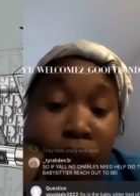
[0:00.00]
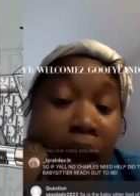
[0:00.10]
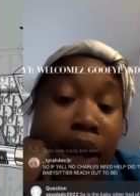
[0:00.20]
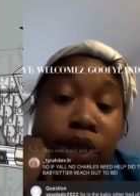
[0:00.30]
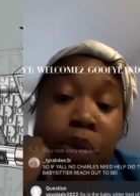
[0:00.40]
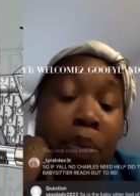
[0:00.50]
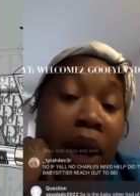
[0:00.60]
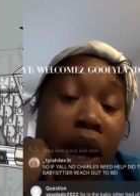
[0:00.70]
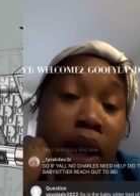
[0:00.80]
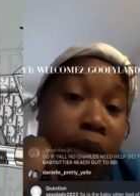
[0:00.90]
like
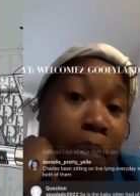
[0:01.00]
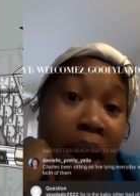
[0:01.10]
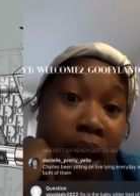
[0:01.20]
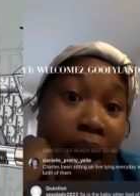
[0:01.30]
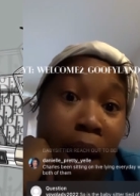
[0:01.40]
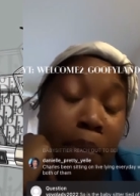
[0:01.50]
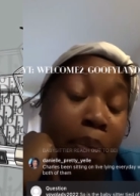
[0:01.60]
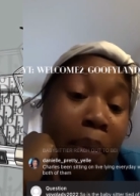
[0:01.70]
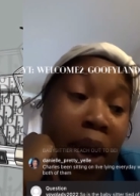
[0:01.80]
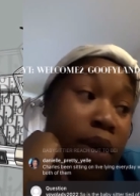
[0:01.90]
Bay, uh, Bay I'm
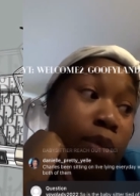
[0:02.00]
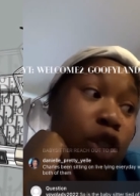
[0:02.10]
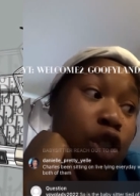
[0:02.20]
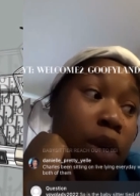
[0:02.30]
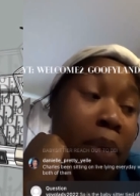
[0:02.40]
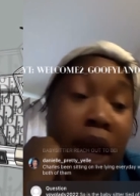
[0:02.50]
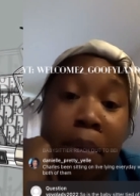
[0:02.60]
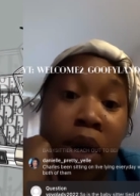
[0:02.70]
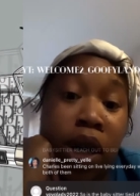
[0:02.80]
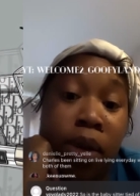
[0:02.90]
Bay, I'm sure Bay
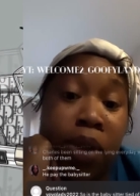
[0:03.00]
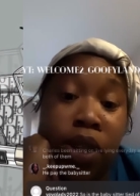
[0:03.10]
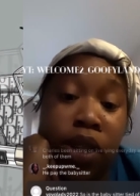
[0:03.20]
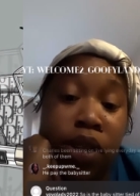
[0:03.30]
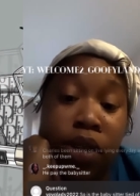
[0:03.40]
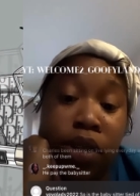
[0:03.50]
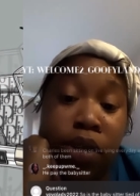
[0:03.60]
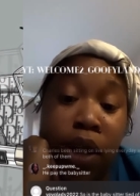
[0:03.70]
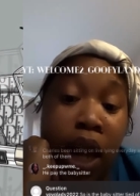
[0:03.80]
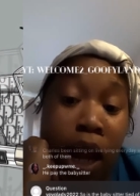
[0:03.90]
mom is
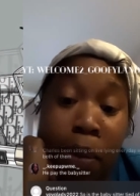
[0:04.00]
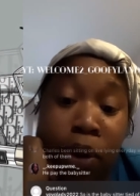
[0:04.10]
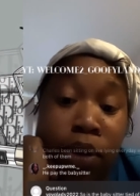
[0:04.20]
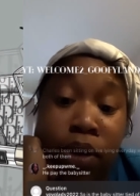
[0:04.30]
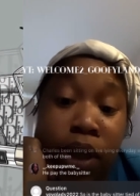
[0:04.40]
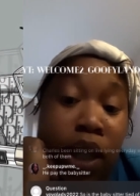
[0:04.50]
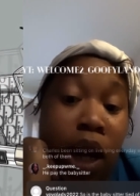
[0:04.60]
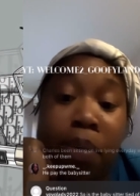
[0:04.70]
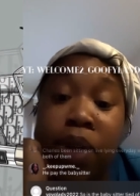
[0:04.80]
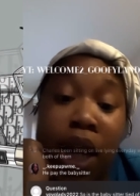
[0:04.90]
able, and I'm
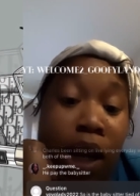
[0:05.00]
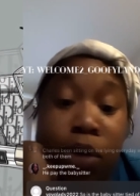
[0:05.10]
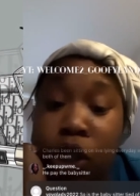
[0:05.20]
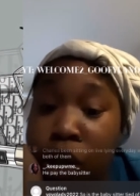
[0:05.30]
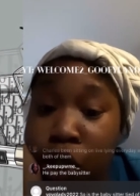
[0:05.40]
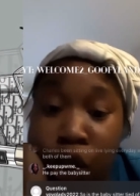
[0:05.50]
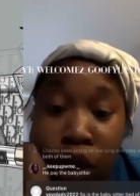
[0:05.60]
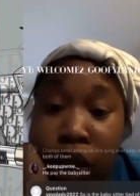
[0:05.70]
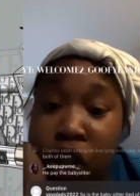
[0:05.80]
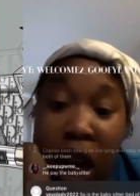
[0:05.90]
damn sure
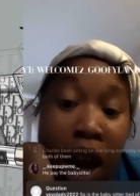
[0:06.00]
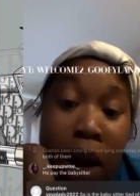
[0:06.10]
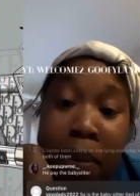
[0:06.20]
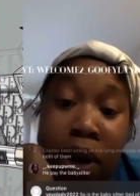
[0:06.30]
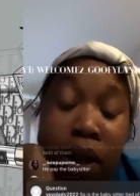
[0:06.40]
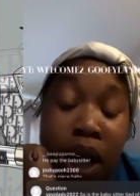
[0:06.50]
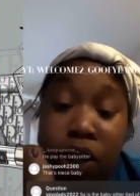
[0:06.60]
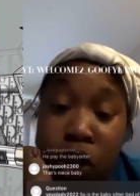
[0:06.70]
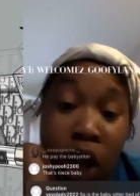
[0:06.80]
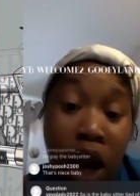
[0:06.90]
sure Child mom,
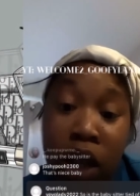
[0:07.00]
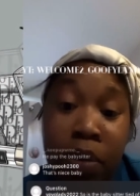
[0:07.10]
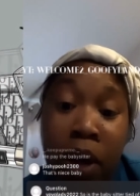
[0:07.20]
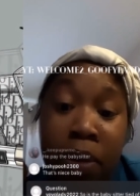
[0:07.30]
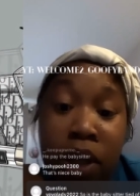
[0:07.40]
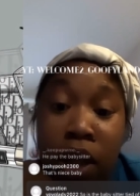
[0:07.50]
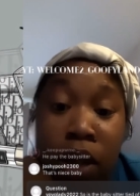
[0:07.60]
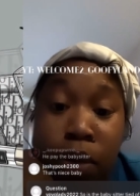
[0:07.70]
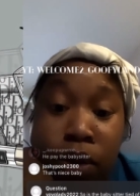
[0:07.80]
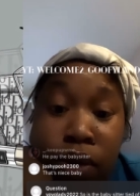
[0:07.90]
Charles mom is
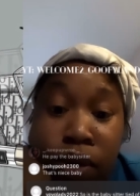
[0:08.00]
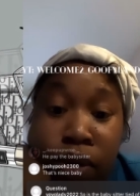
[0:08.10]
able.